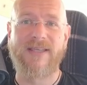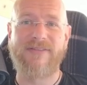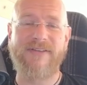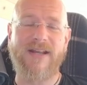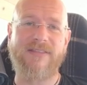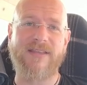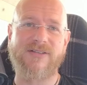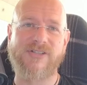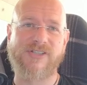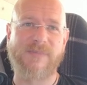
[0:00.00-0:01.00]
If anything,
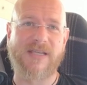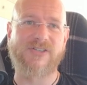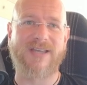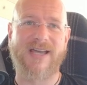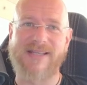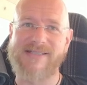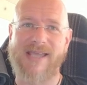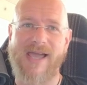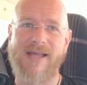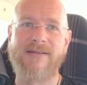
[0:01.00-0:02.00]
it just makes you kind of
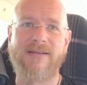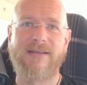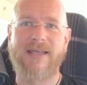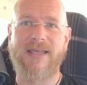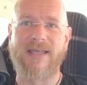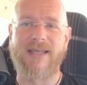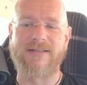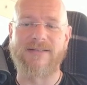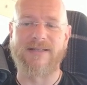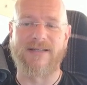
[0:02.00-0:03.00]
sad
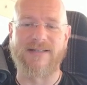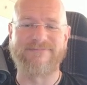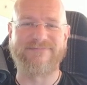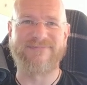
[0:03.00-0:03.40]
and uh,